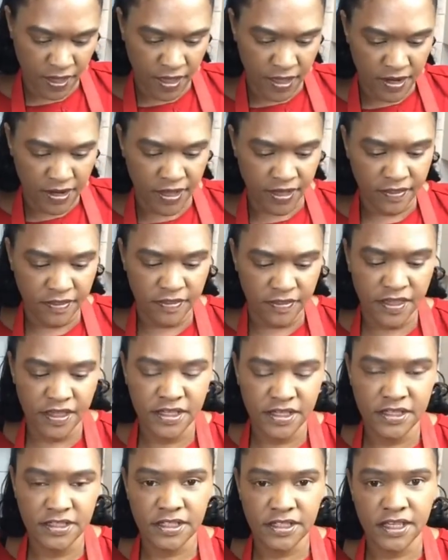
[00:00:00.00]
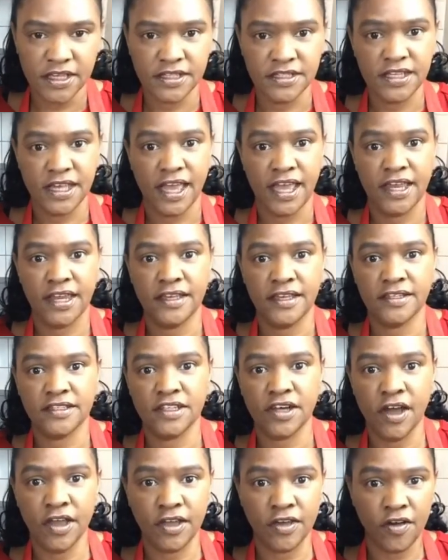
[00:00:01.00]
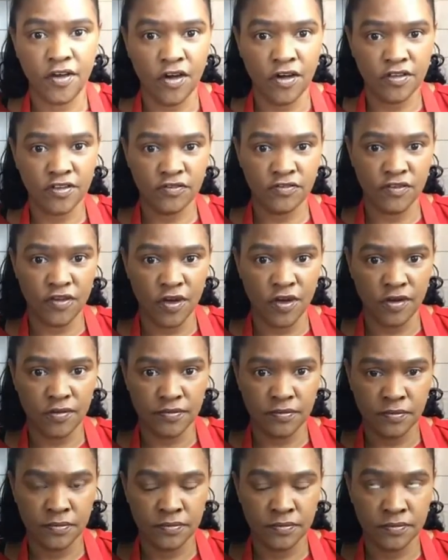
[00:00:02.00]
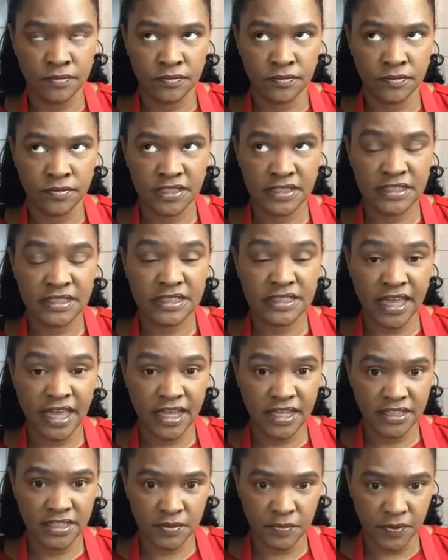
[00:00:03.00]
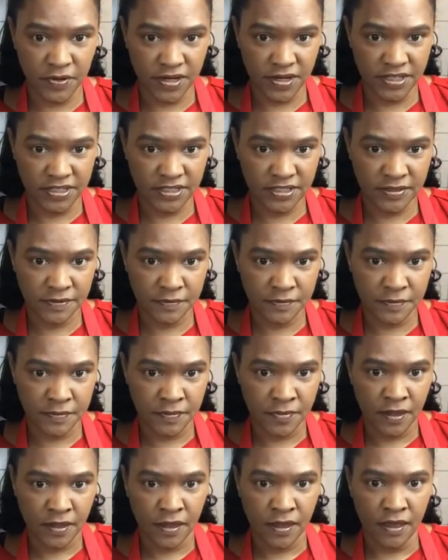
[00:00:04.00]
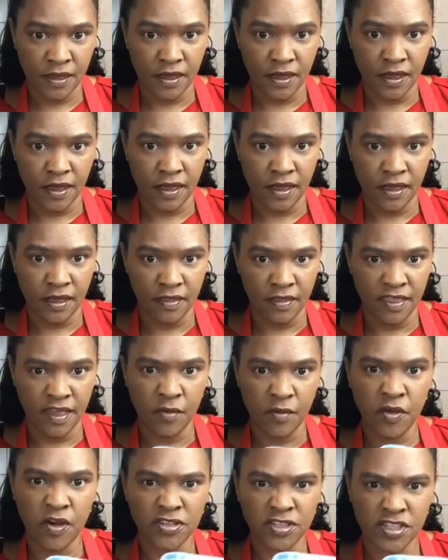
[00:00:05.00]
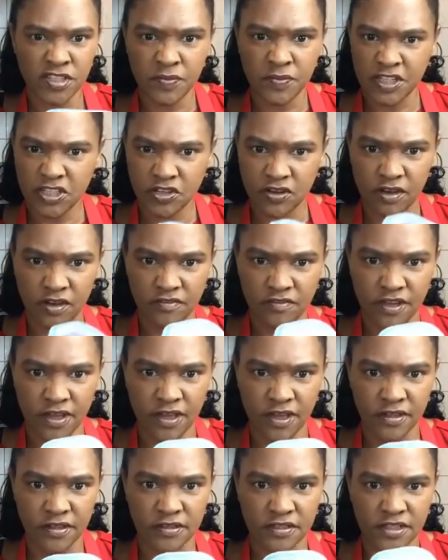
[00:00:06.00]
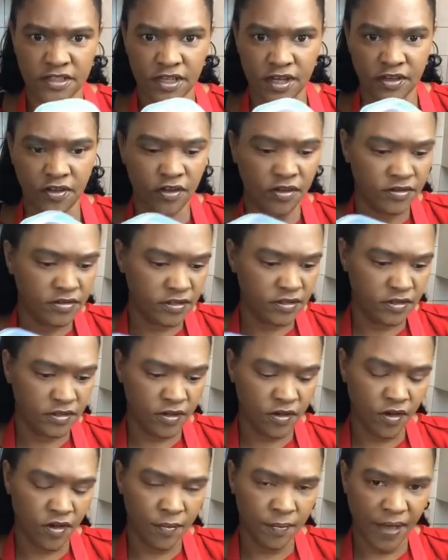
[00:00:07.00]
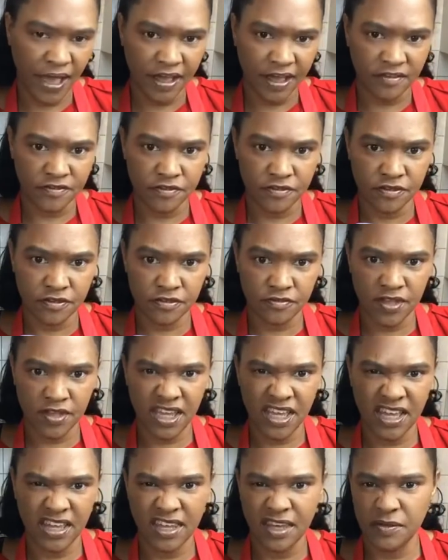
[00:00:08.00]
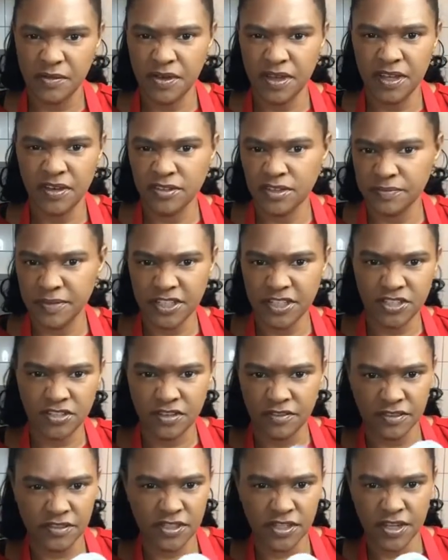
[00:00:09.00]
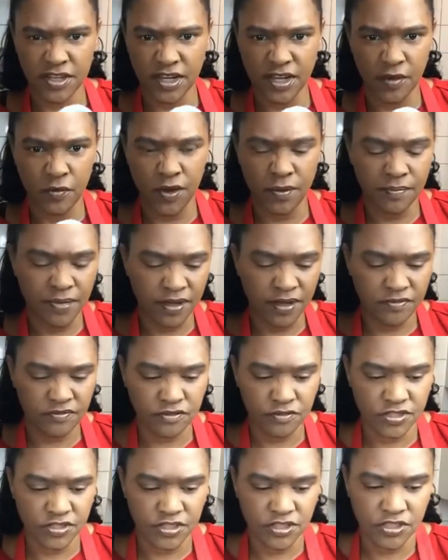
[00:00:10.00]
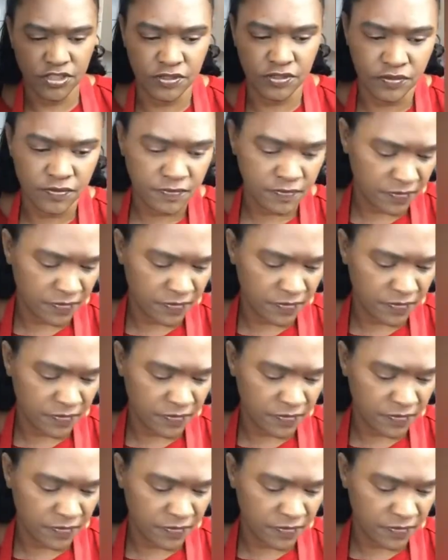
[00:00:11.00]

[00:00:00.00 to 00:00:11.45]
Now these containers I got from Sainsbury's. They were on special offer, so you got a pack of 3 and they were on special offer. It was only like £1.42.